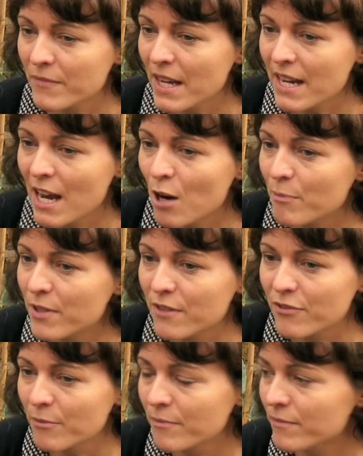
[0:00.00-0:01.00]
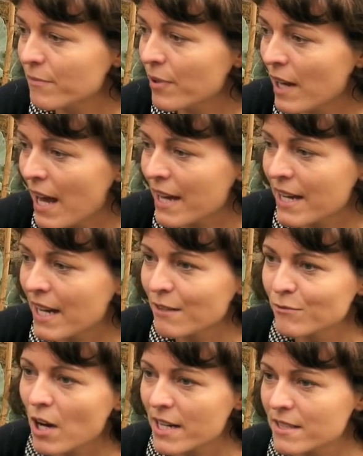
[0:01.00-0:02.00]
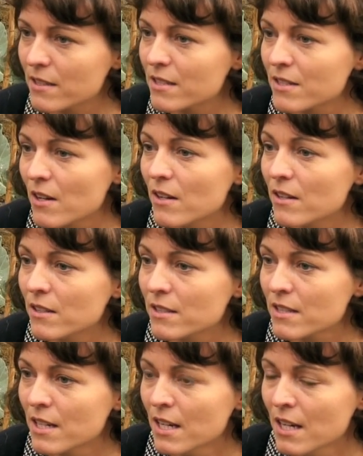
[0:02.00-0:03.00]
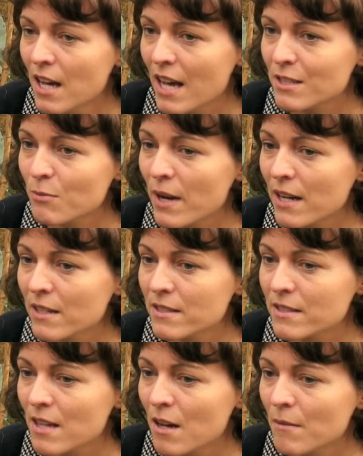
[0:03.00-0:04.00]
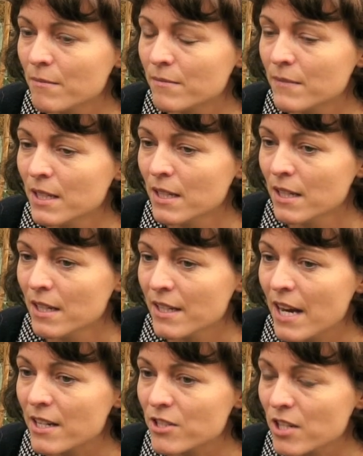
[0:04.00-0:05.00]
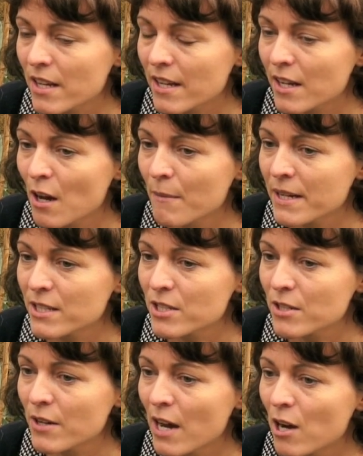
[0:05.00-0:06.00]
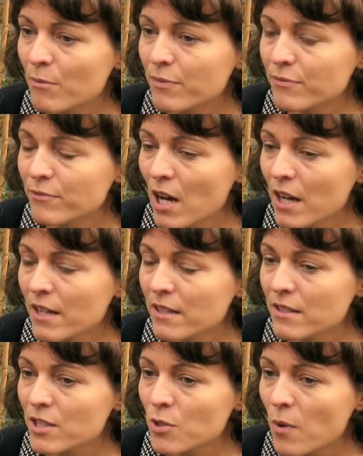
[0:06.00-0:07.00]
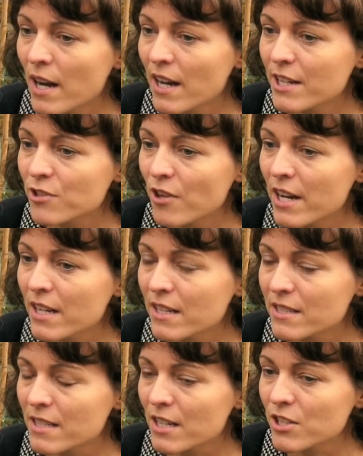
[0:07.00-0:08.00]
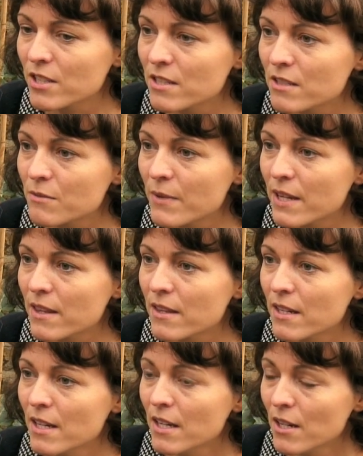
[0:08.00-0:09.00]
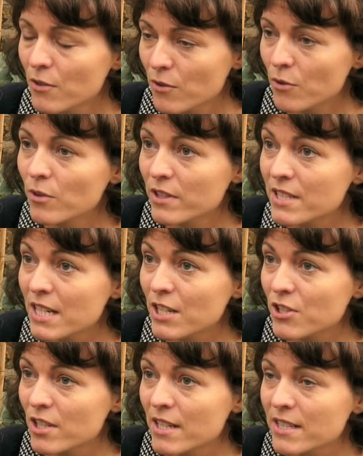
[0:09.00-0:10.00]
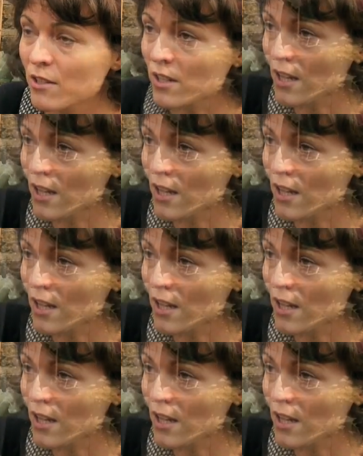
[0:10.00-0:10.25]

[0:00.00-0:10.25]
They help you from planning right at the start, as well as next year they're coming to help run twilight training sessions with all the teachers and